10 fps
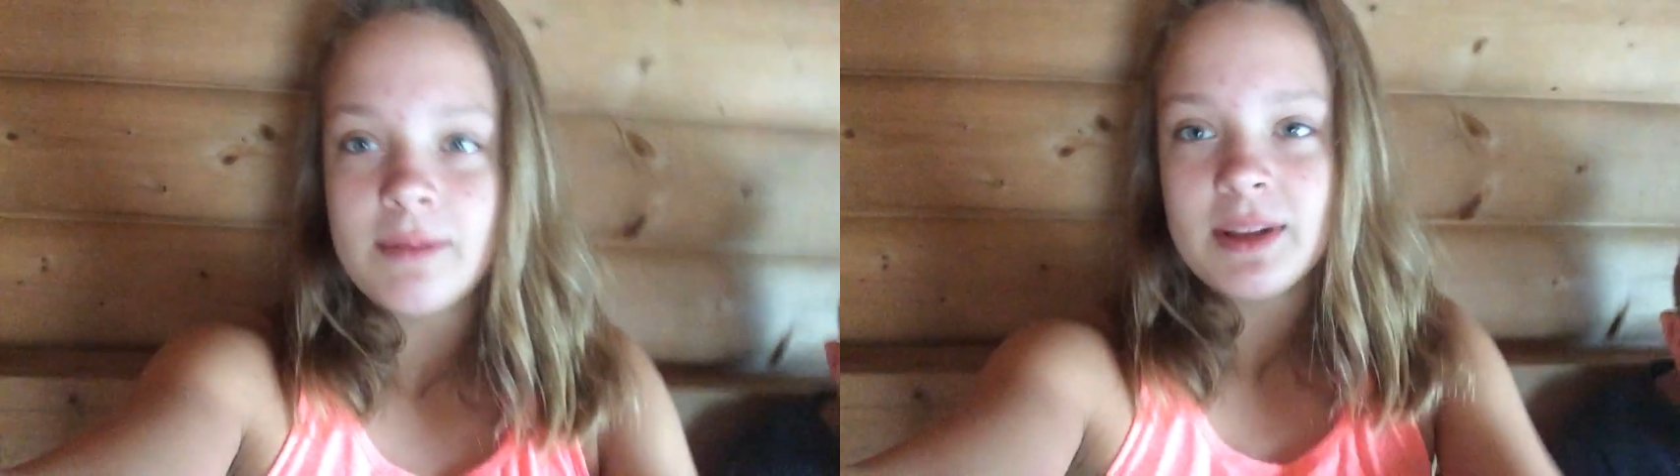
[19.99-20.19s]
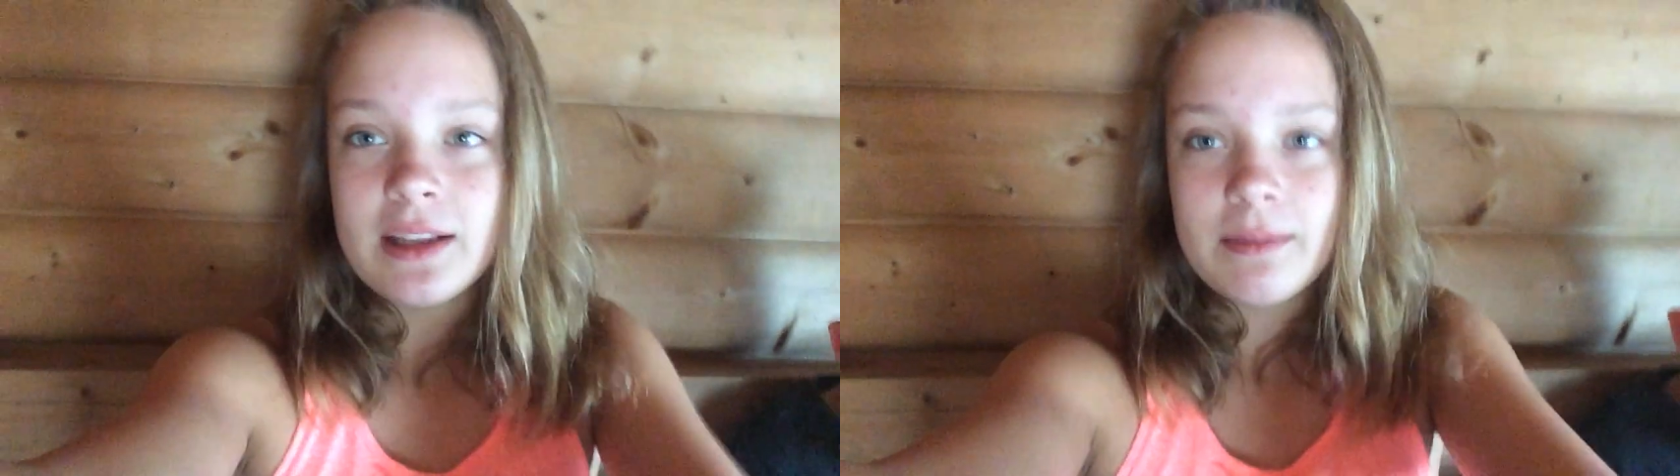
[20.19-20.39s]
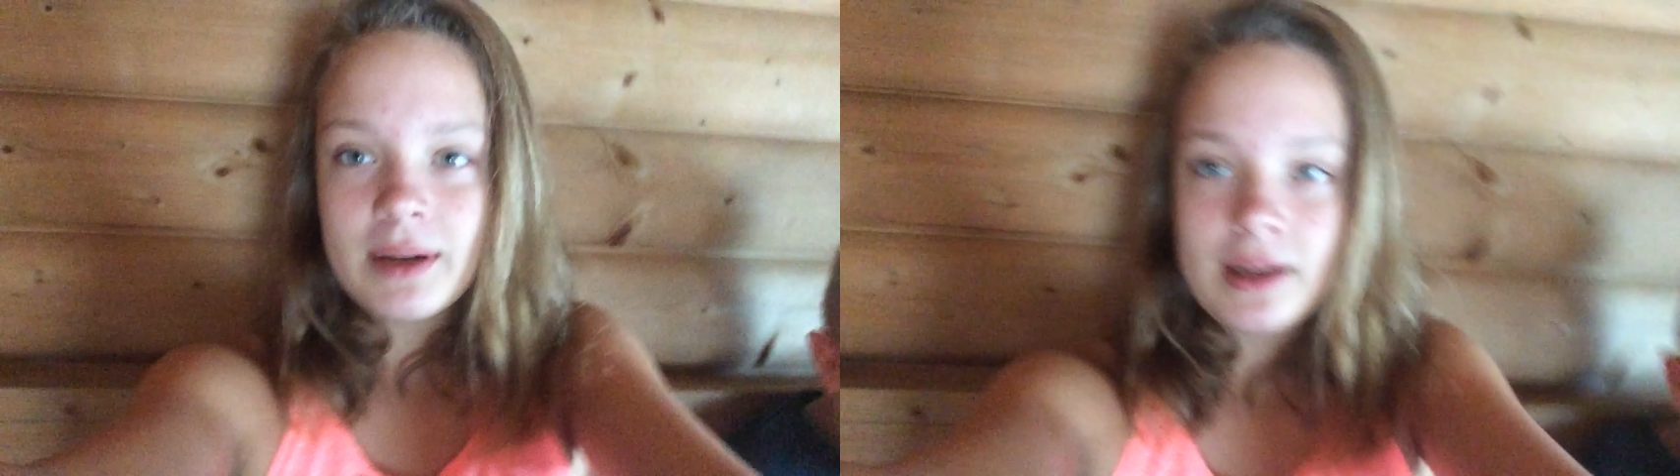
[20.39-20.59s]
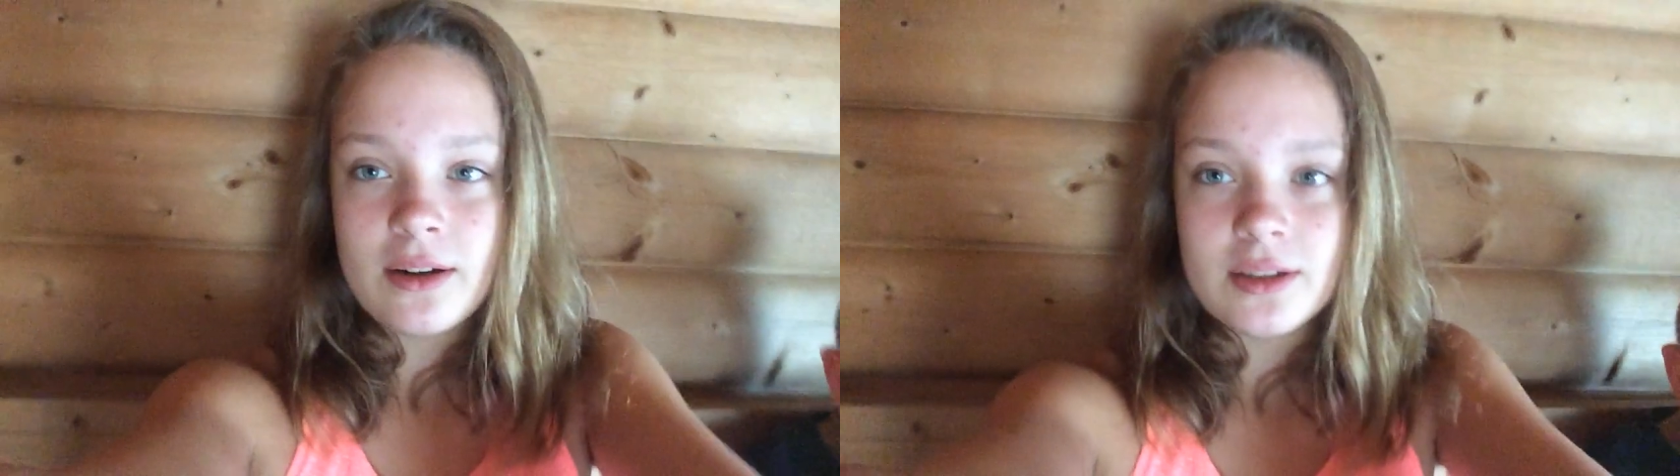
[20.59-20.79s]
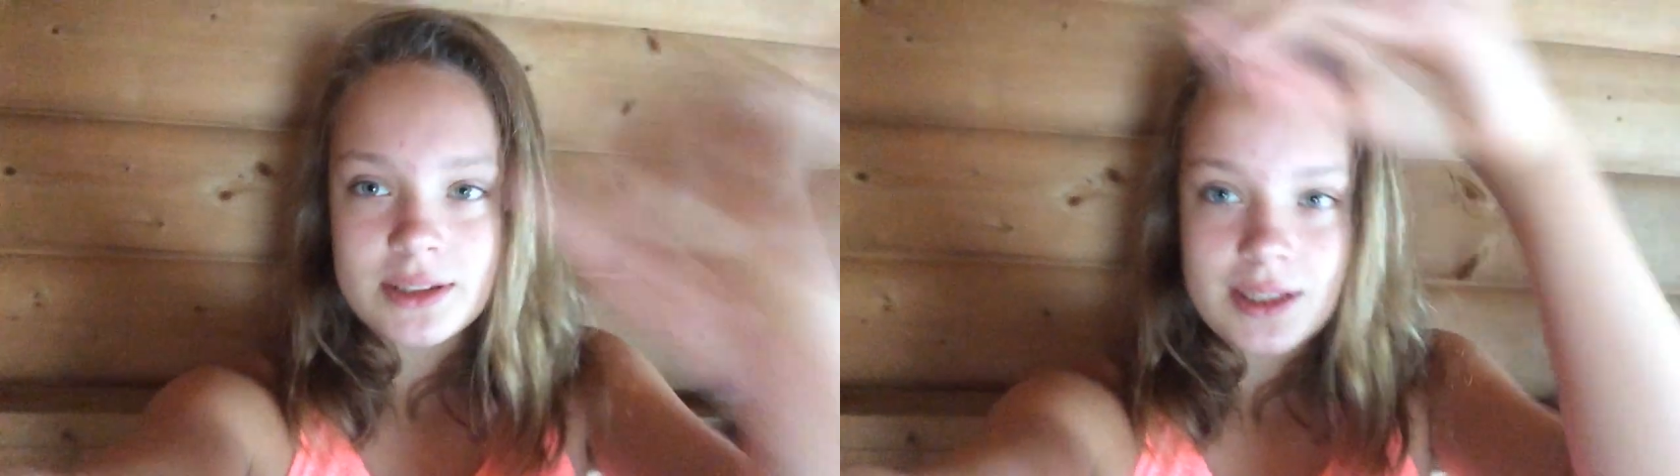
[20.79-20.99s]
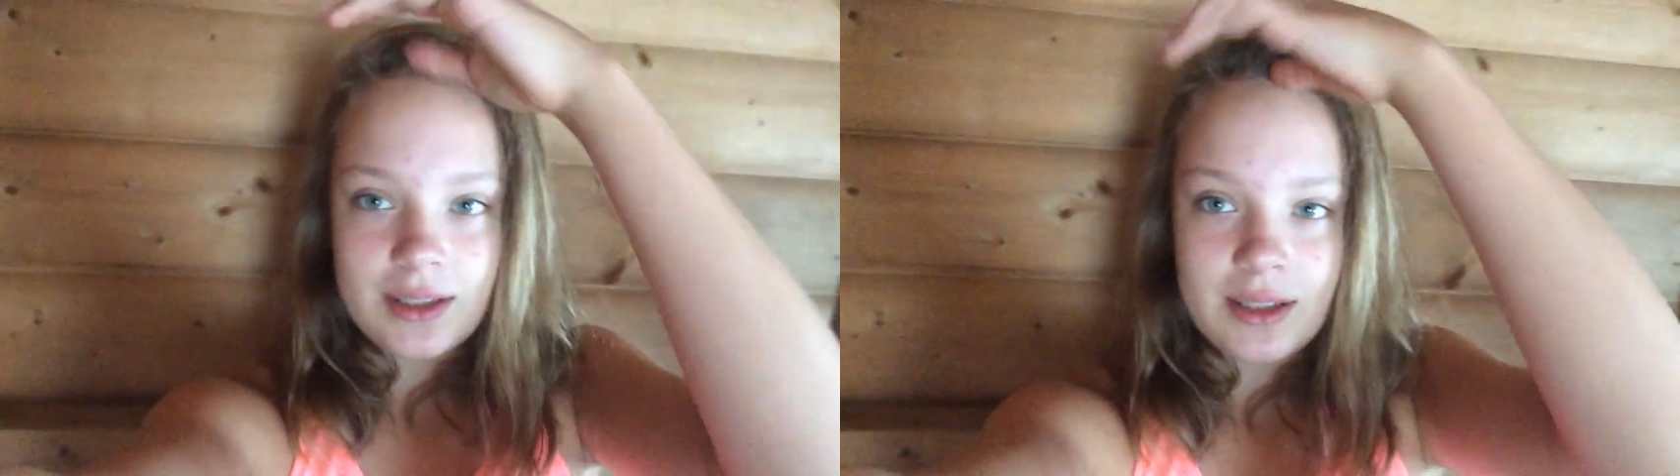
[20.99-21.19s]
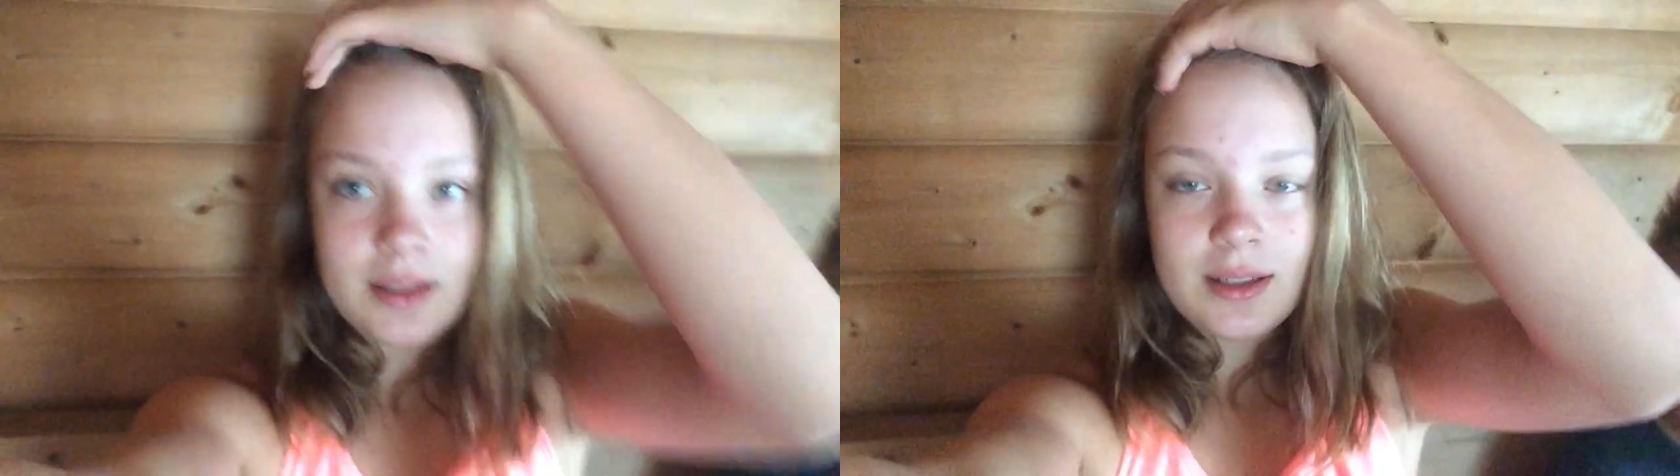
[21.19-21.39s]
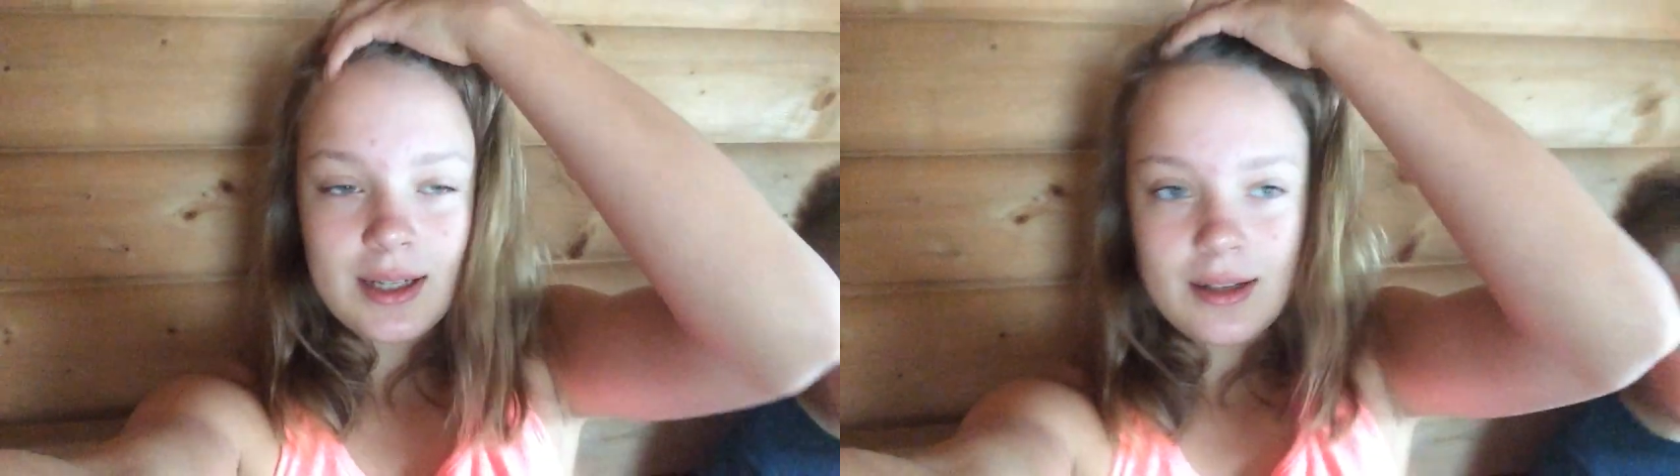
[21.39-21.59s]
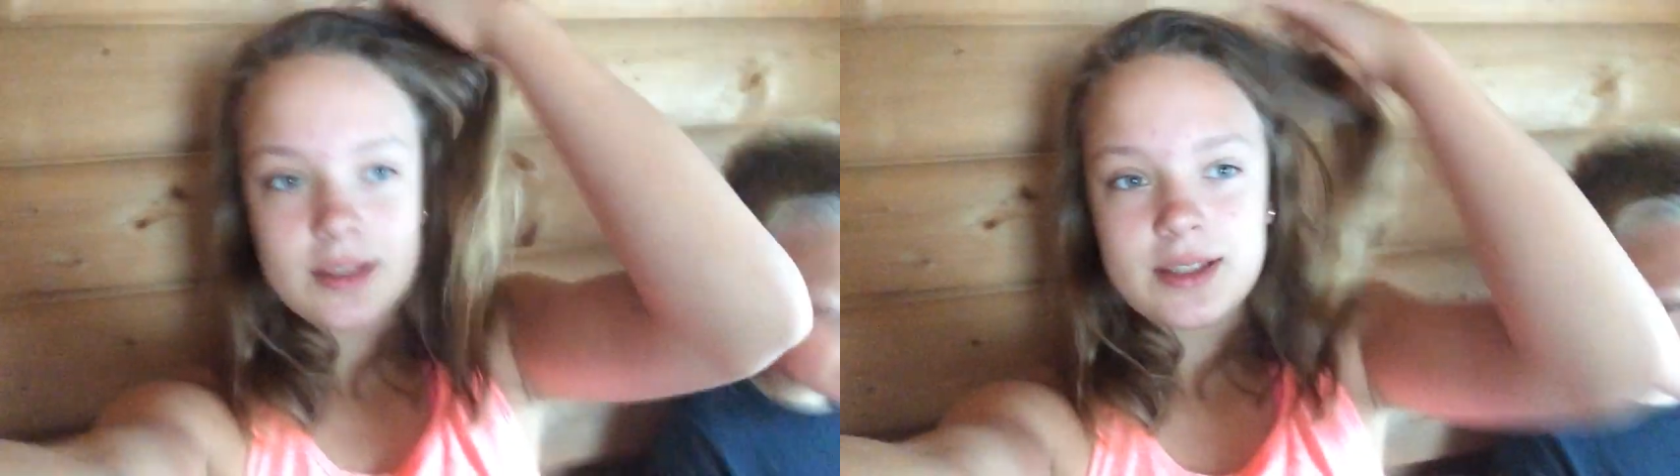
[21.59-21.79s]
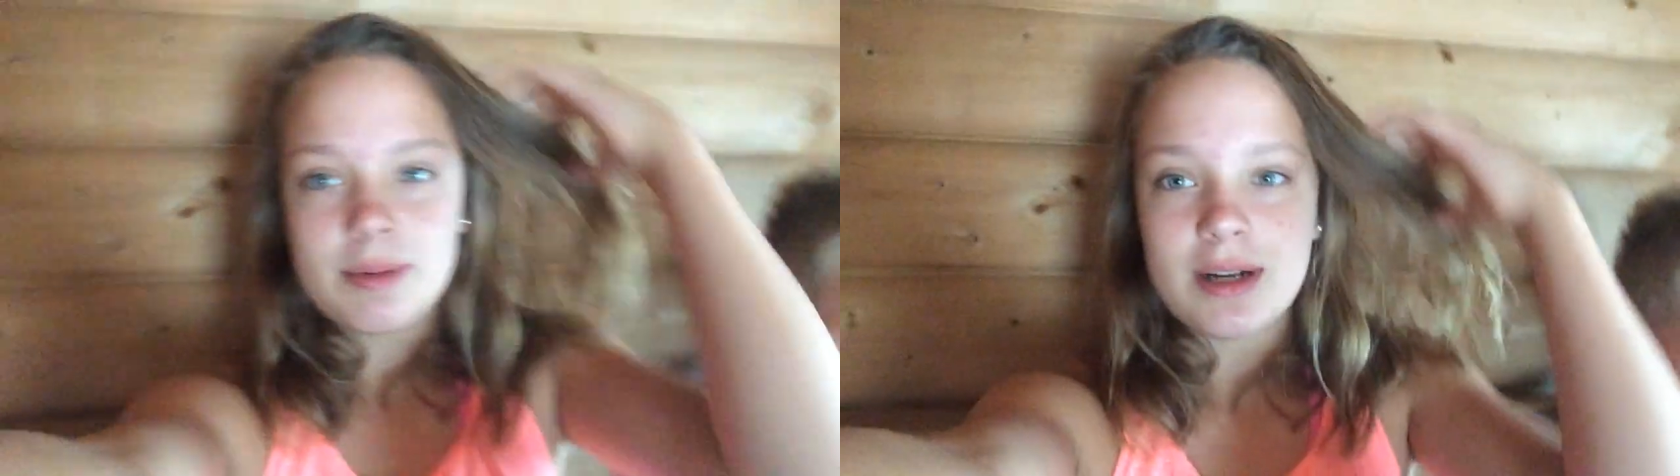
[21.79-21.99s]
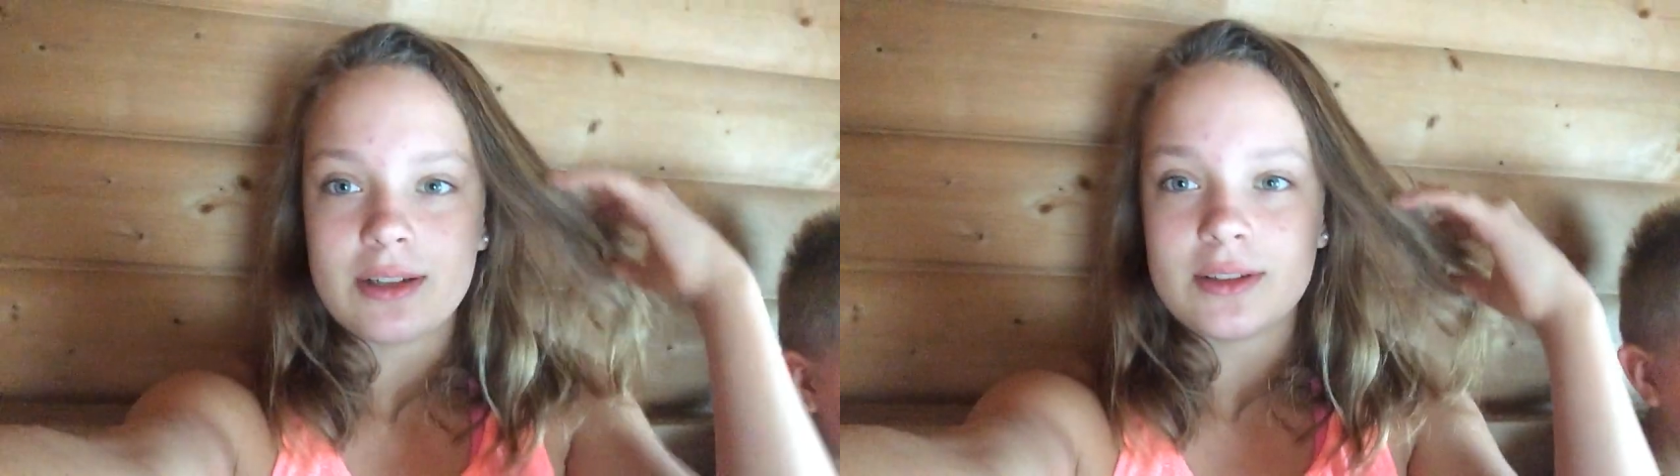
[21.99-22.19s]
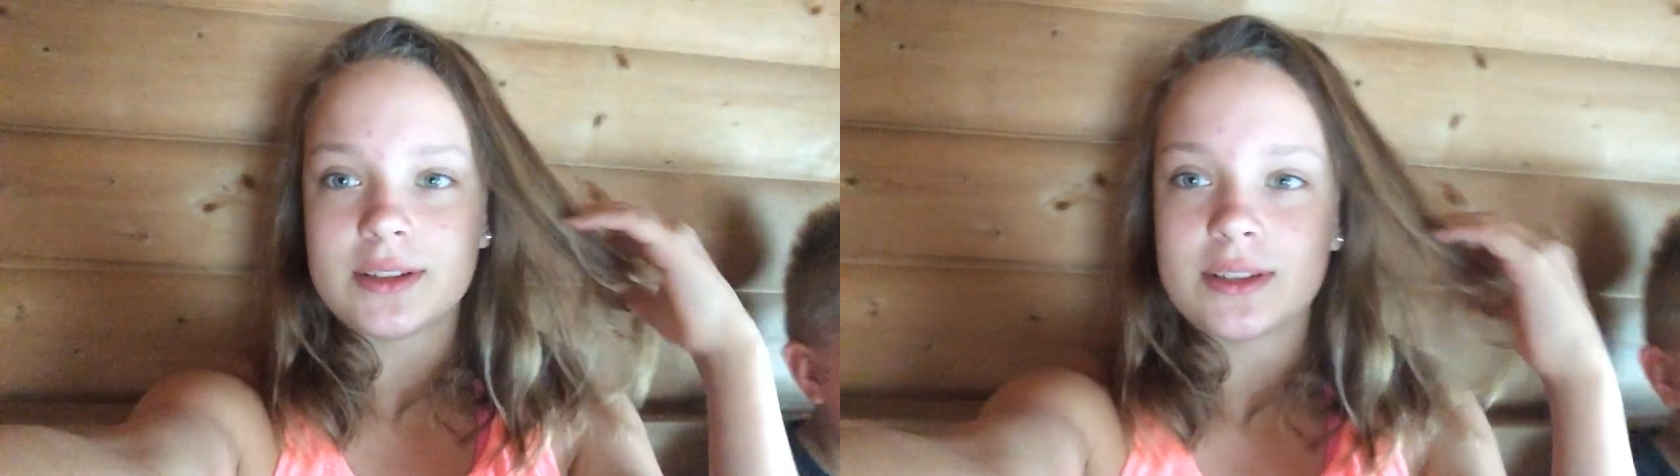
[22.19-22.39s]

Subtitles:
I'm in our sauna at our summer house,